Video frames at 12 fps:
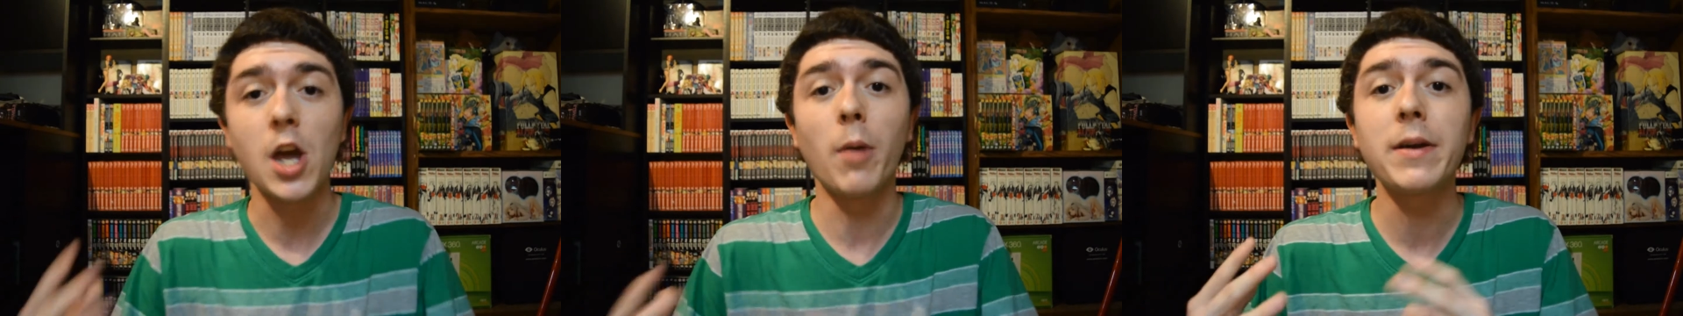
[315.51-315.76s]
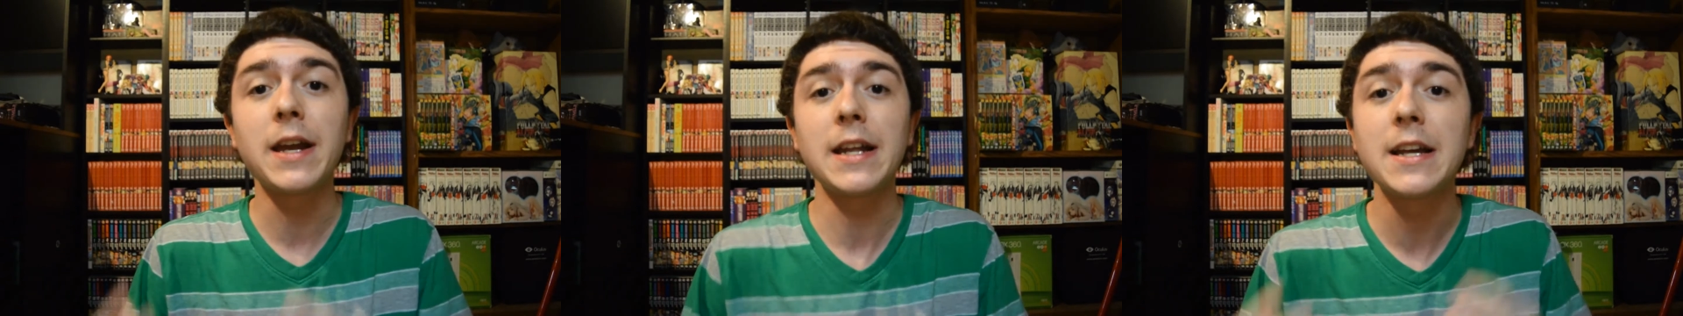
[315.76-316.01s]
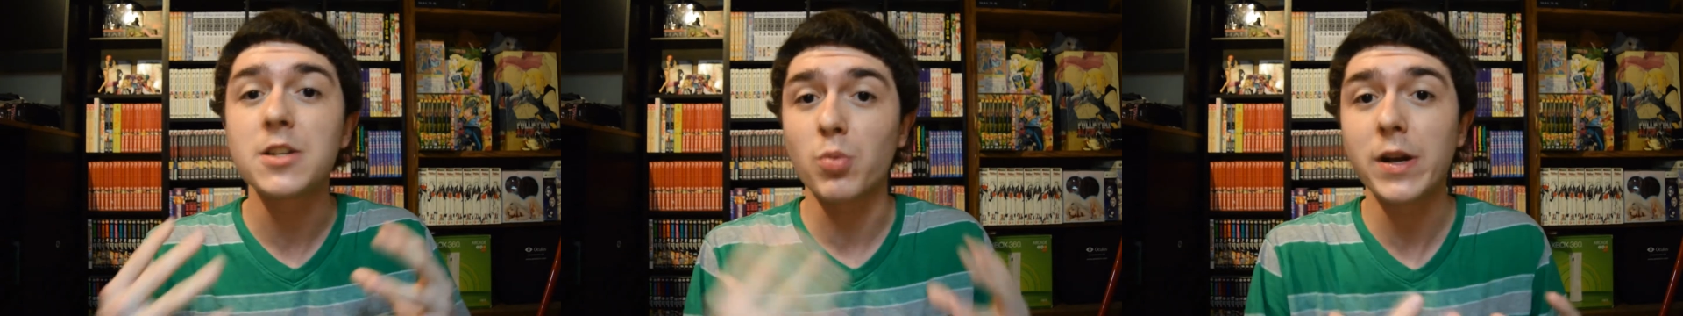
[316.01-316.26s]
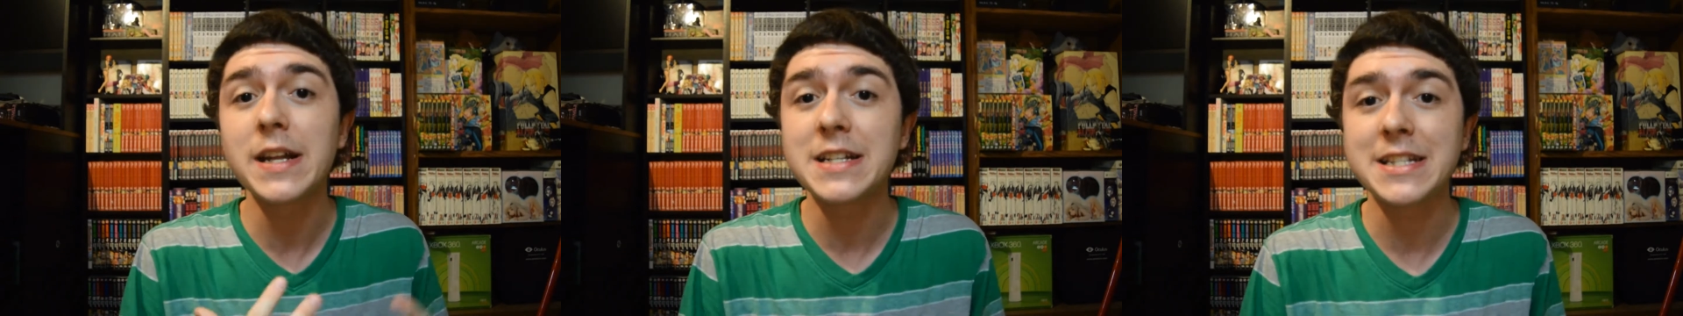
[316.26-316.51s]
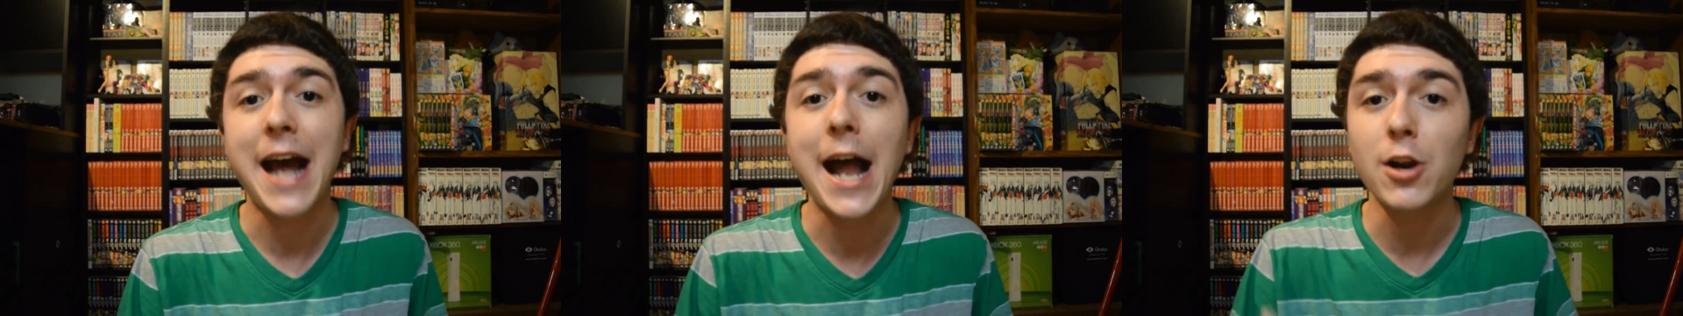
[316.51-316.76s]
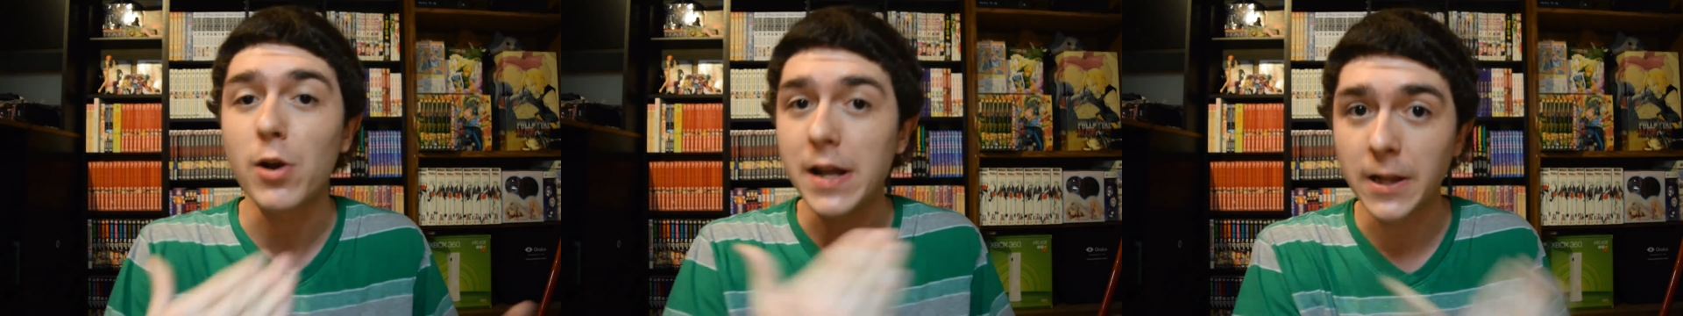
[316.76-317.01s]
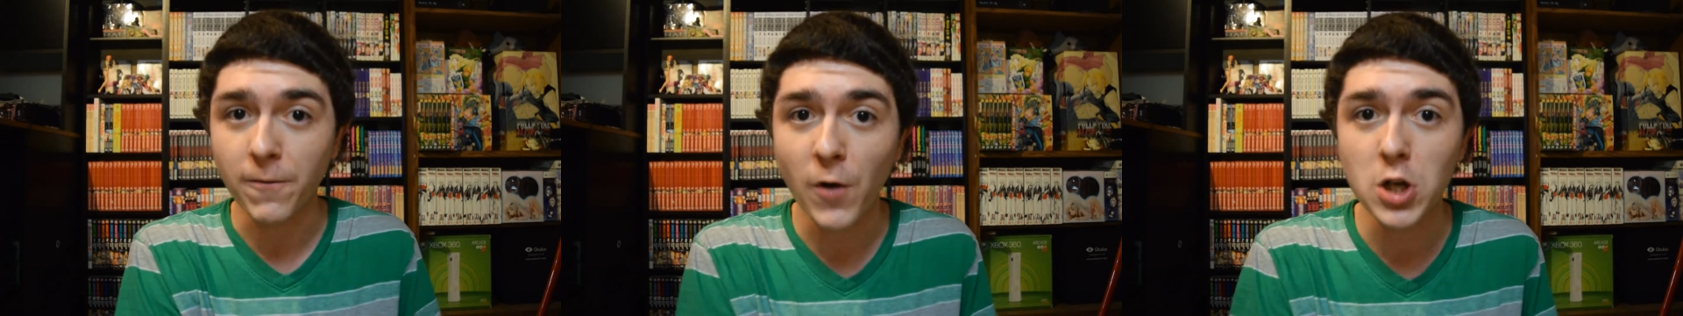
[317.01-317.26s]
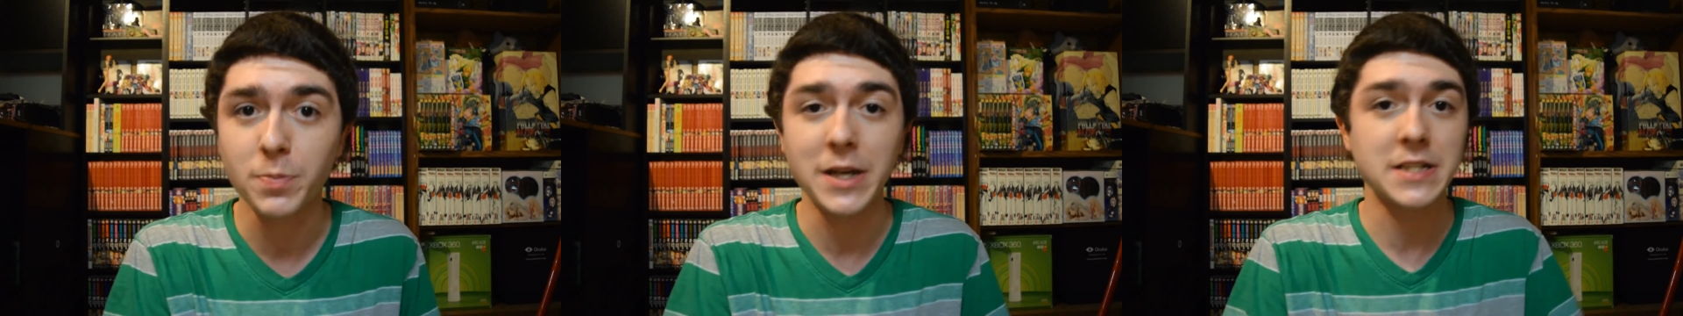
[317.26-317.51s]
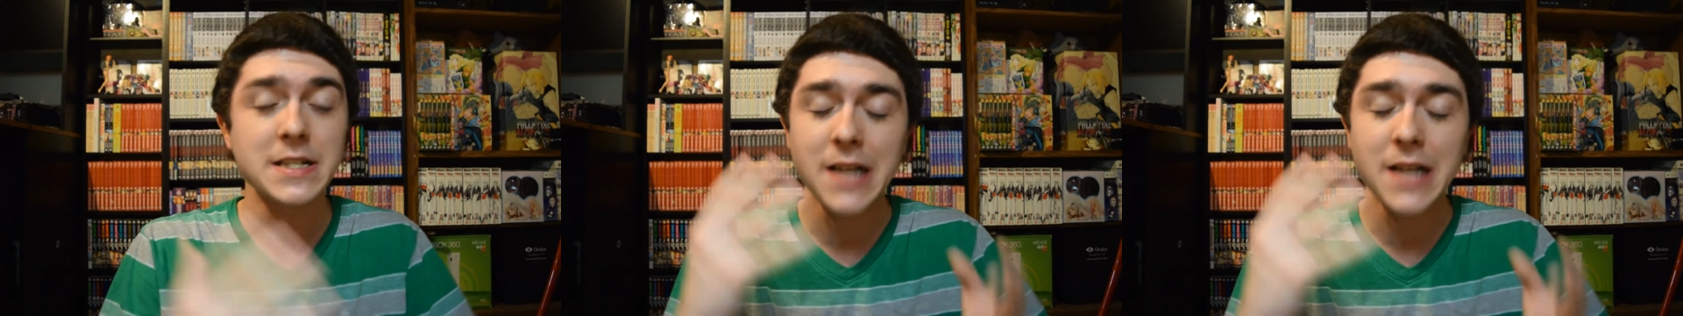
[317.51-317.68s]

Kiyoma getting his Reading Steiner in the first place,